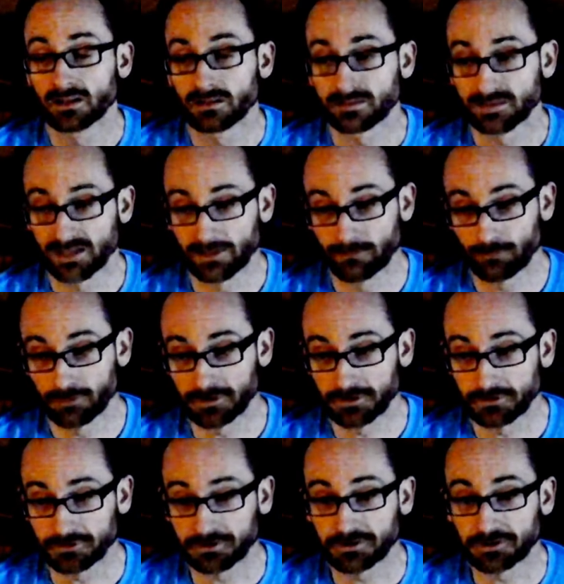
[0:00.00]
Then what
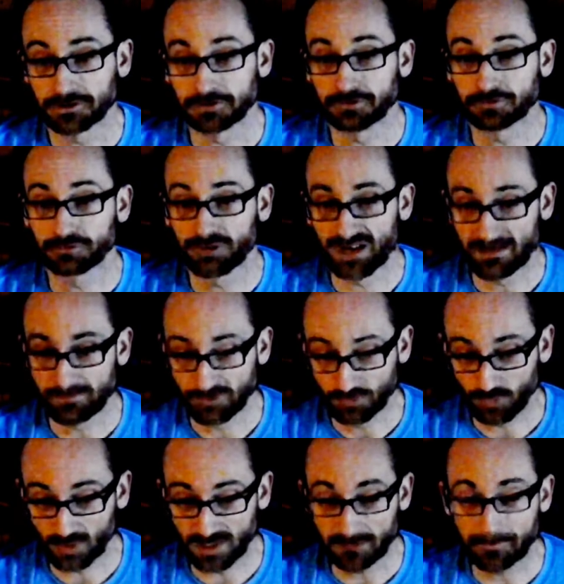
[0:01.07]
you could do, grab the
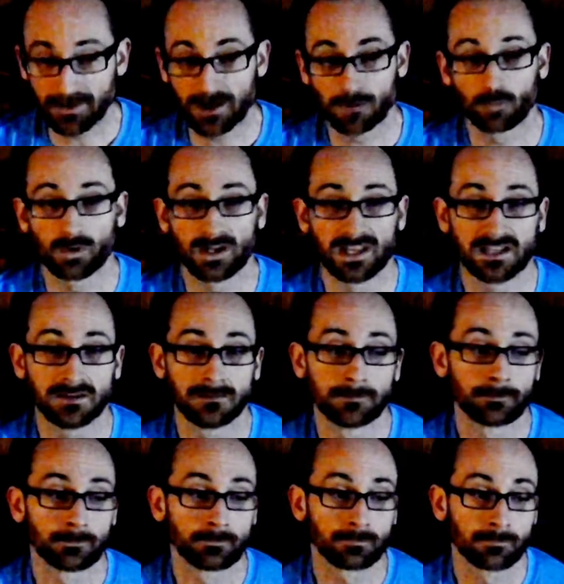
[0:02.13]
20-pound weight,
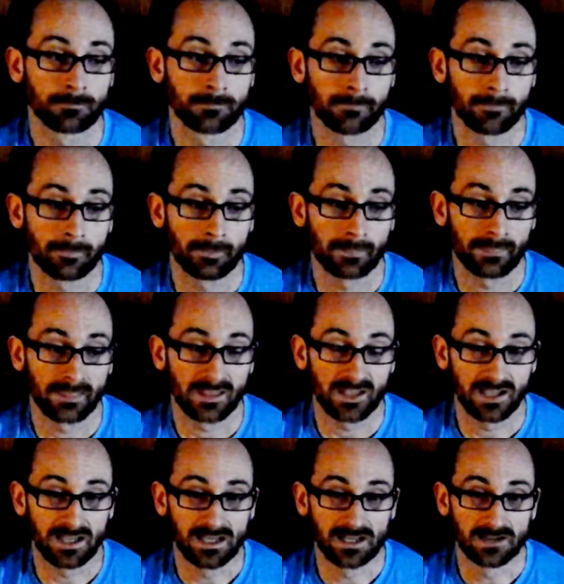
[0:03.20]

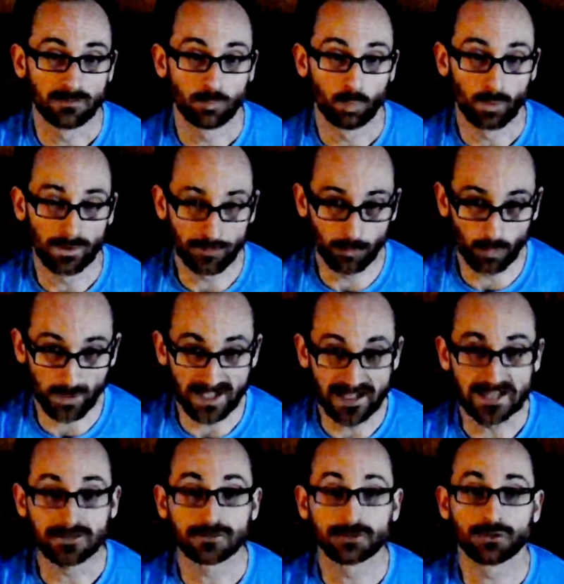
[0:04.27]
and with the
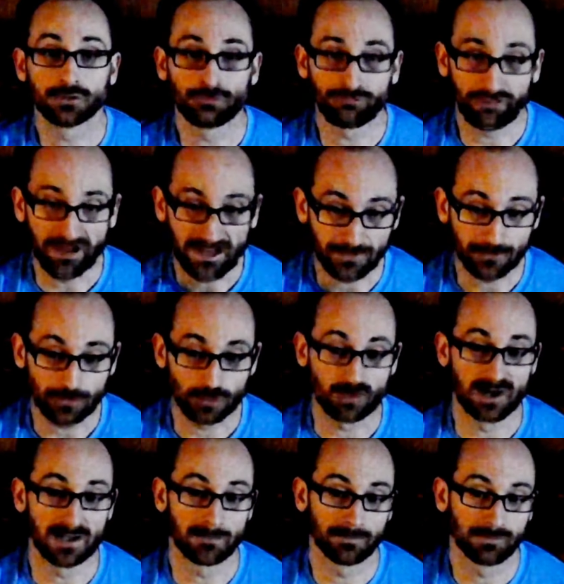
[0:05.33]
weight, do faster
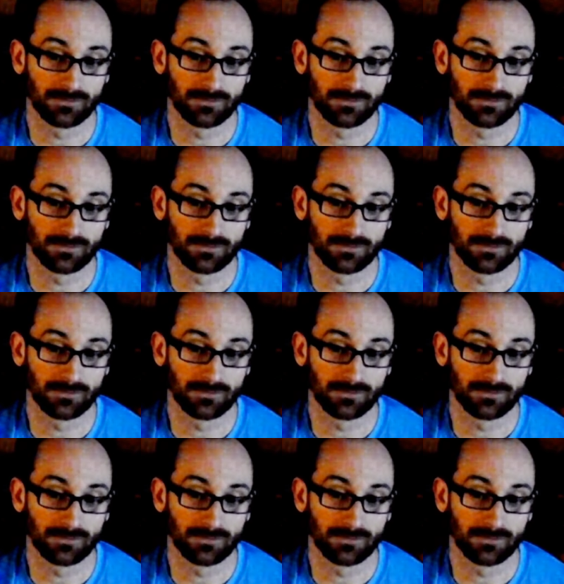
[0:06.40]
reps.